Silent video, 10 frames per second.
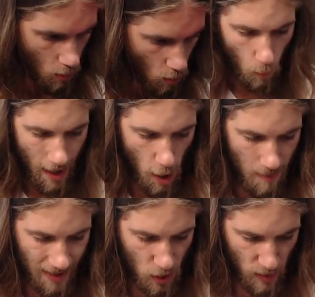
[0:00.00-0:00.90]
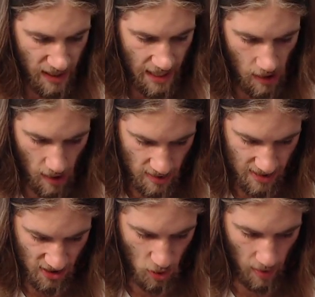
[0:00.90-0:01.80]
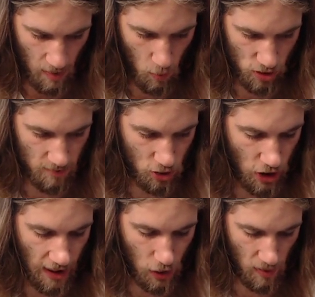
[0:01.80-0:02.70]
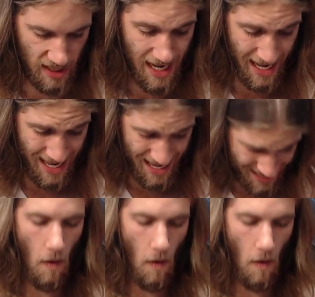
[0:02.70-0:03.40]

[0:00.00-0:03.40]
Where are my 3D glasses so I can watch some shitty 3D?